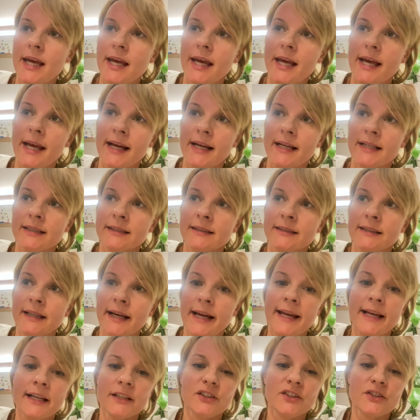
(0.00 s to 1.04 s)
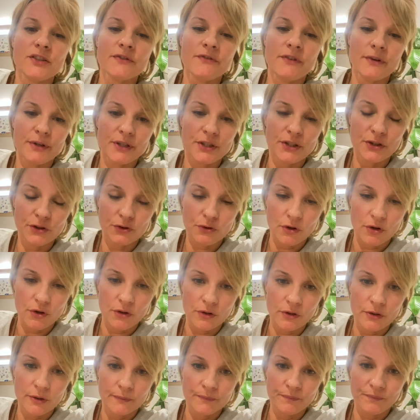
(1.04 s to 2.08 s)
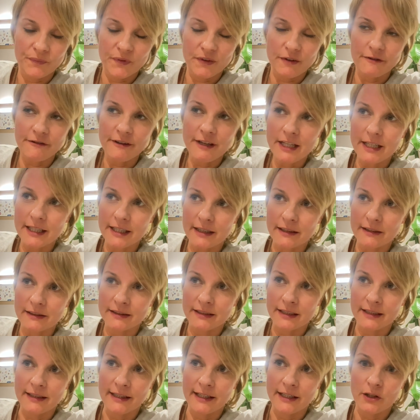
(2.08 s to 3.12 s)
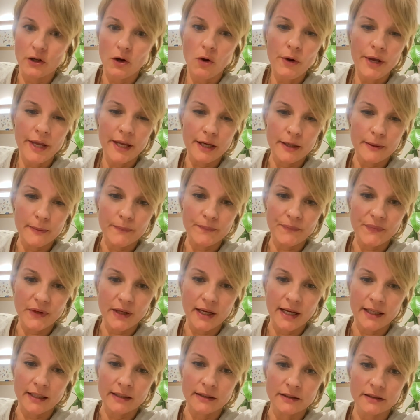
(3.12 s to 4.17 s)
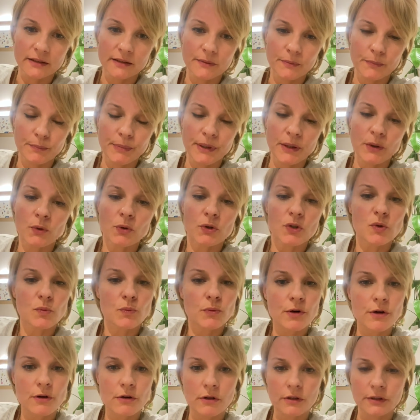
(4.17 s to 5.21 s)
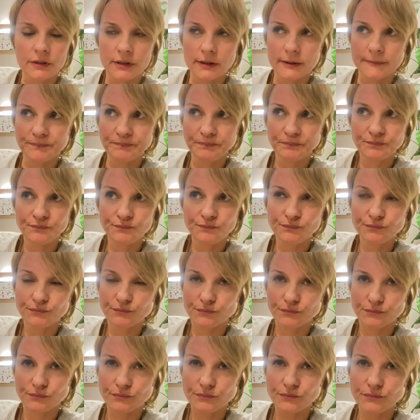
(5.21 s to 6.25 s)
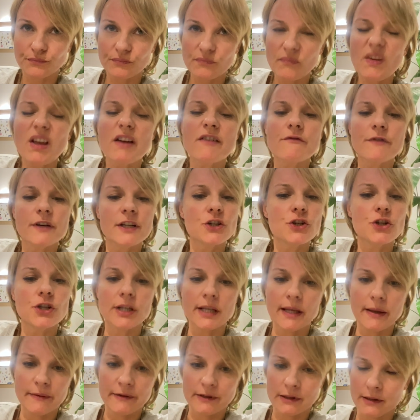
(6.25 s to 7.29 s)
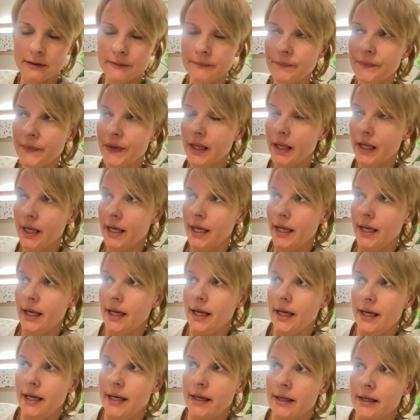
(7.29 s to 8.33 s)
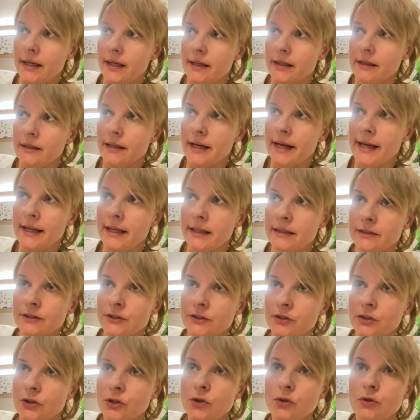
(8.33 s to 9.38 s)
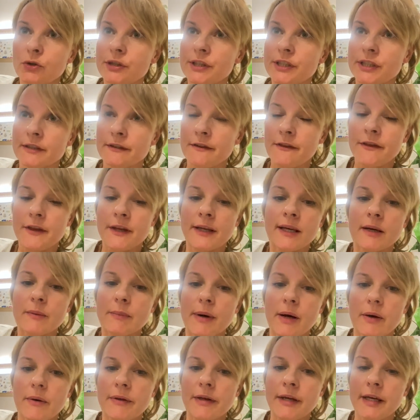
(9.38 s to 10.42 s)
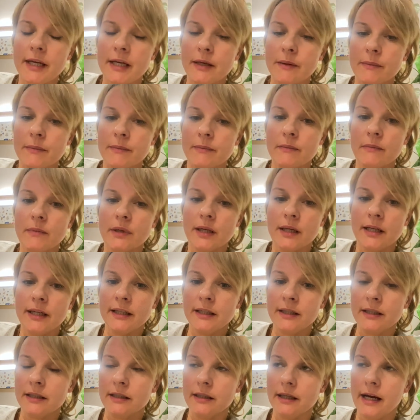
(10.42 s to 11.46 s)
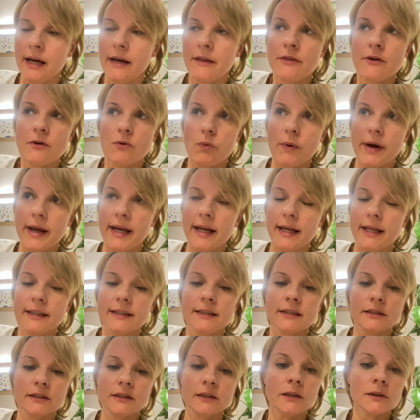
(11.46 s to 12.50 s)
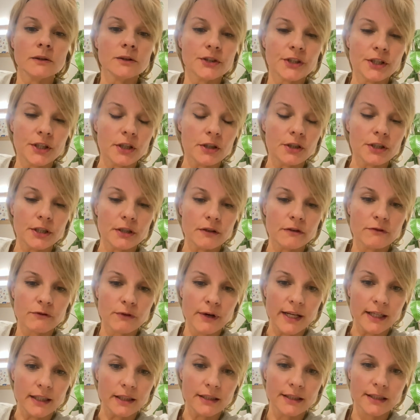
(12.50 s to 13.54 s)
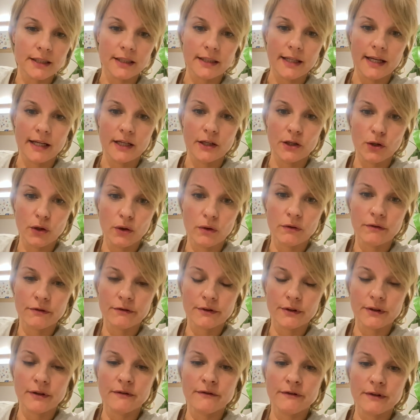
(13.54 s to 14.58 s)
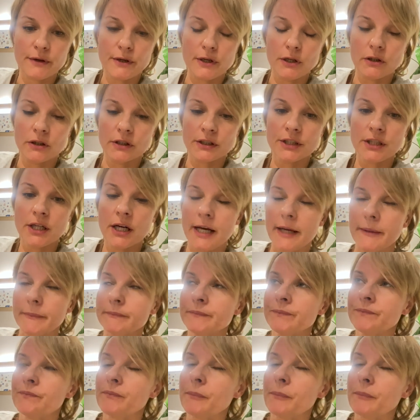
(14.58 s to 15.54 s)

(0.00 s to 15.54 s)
And I had this very strong feeling that I know him, but it was more on a friendship level. I couldn't think about him in a other way than a dear friend that I know for a very long time,